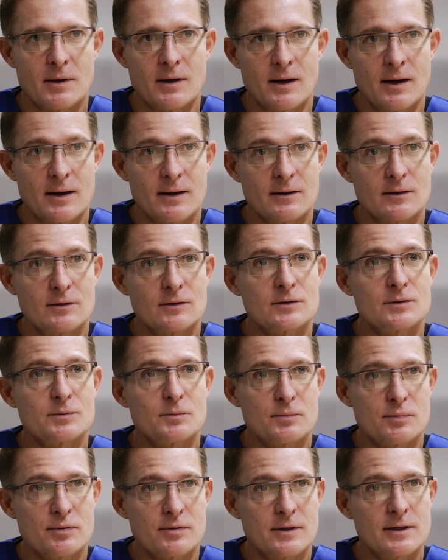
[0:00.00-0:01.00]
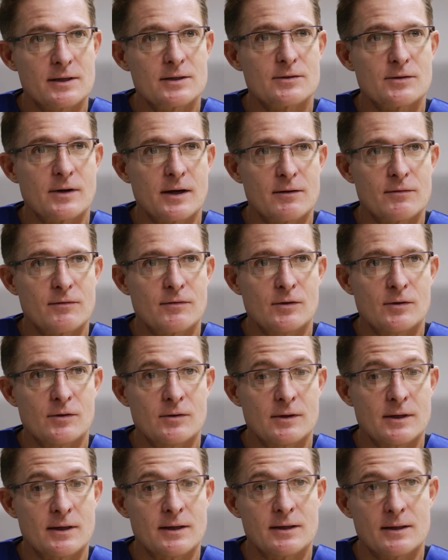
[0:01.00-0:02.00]
behind it looks pretty
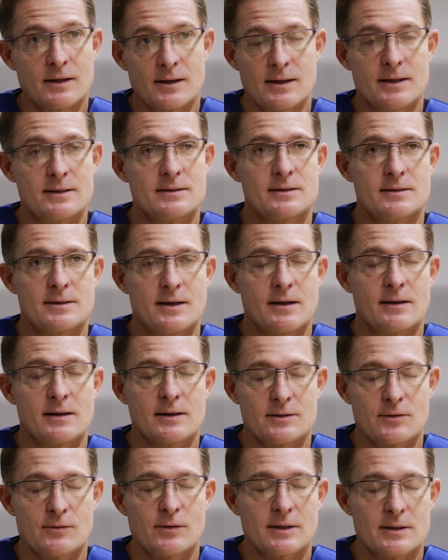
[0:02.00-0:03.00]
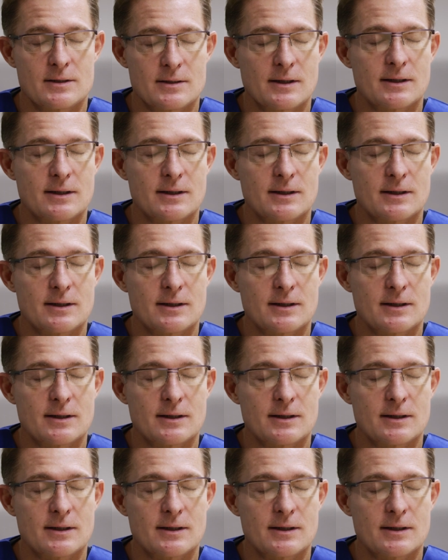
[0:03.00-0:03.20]
straightforward, and as I said, I think it's a really